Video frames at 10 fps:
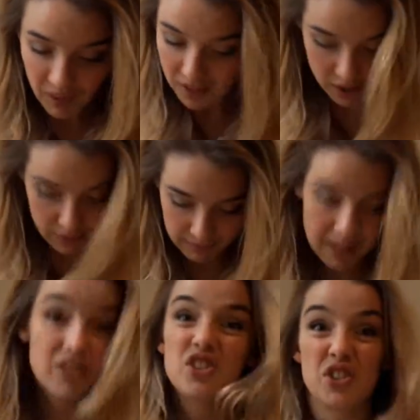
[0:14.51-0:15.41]
So
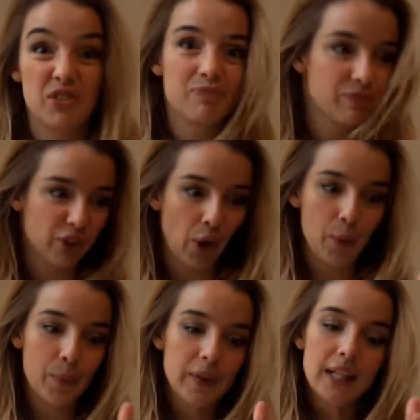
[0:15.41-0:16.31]
let's just go.
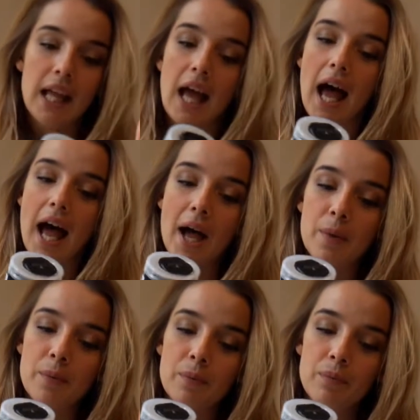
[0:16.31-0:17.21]

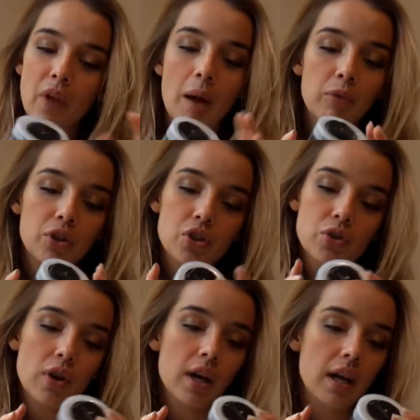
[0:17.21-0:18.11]
I'm going to
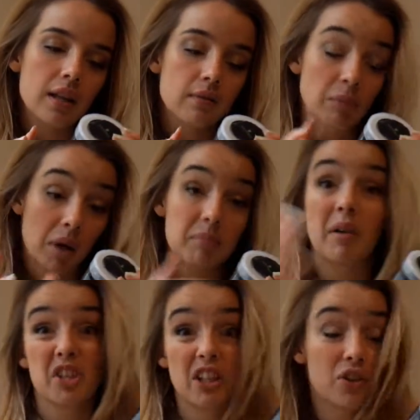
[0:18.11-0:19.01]
try and I'm
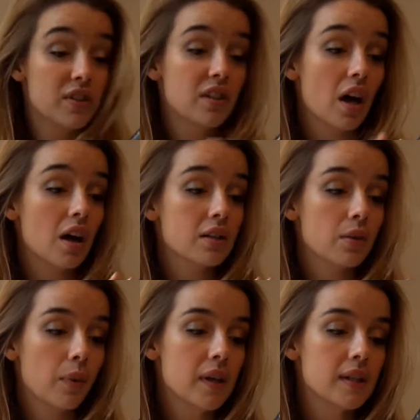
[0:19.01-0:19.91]
actually going to start
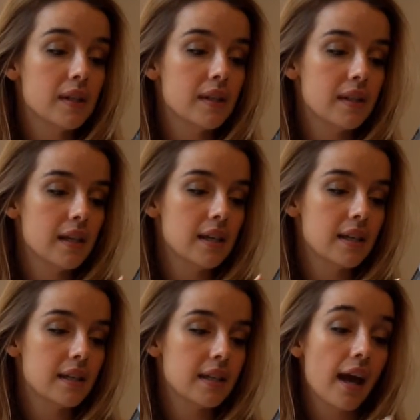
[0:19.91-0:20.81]
with
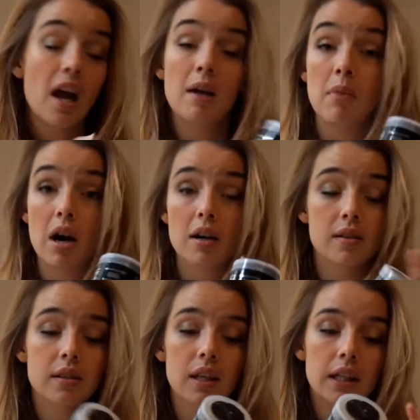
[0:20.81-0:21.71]
this hair
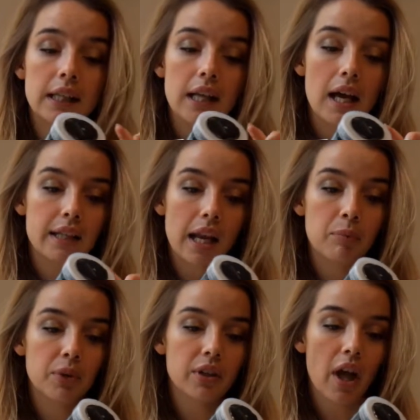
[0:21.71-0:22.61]
mask that I
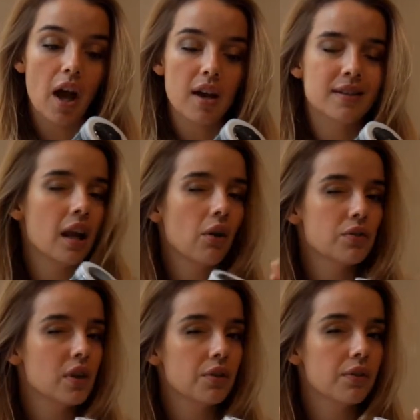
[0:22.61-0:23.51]
bought at a hair salon,
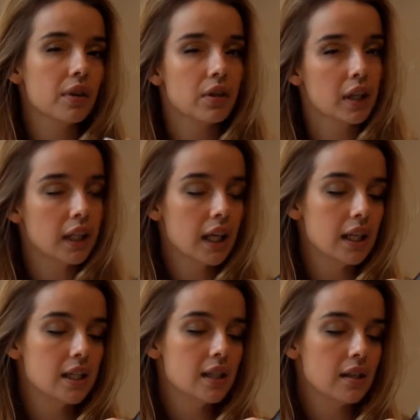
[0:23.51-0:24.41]
so I don't think you can get
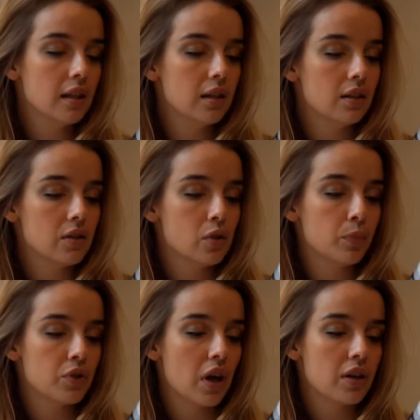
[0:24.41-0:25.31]
it in the
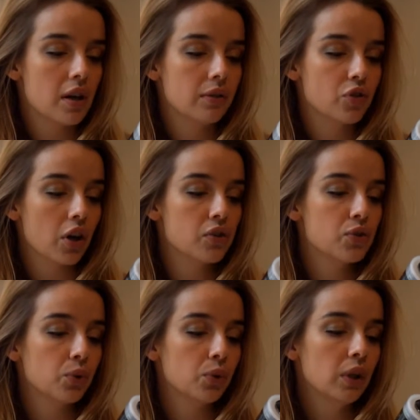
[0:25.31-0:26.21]
super
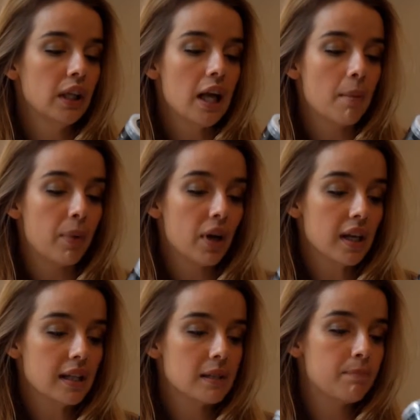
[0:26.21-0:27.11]
drugstore, but
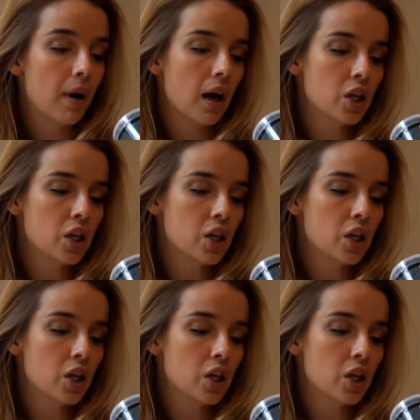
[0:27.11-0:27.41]
it's by